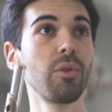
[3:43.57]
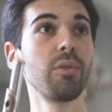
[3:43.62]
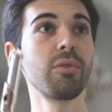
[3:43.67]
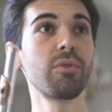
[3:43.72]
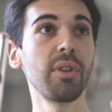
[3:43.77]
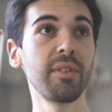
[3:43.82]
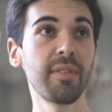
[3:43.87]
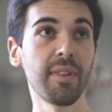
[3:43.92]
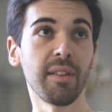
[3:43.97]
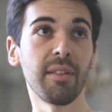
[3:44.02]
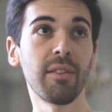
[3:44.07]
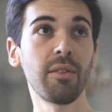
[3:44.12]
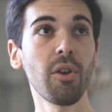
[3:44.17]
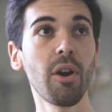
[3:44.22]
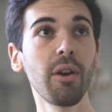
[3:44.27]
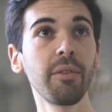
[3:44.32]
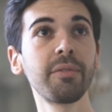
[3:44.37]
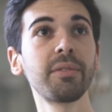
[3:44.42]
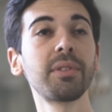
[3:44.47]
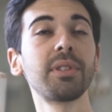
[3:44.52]
also it's a
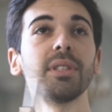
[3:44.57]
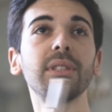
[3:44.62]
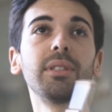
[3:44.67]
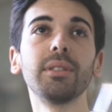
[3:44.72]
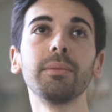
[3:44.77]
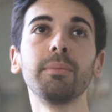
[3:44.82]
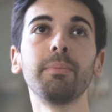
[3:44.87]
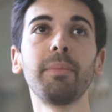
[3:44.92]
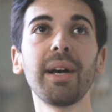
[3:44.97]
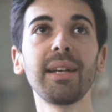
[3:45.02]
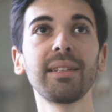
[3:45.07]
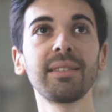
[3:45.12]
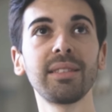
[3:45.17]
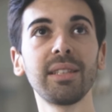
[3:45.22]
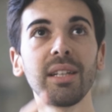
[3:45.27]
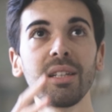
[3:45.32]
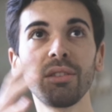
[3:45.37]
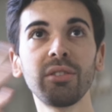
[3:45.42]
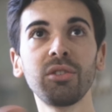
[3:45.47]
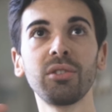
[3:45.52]
soft uh,
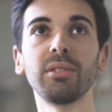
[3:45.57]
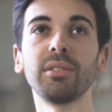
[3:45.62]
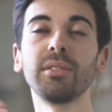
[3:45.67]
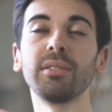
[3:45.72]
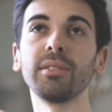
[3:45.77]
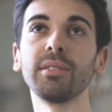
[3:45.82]
passage,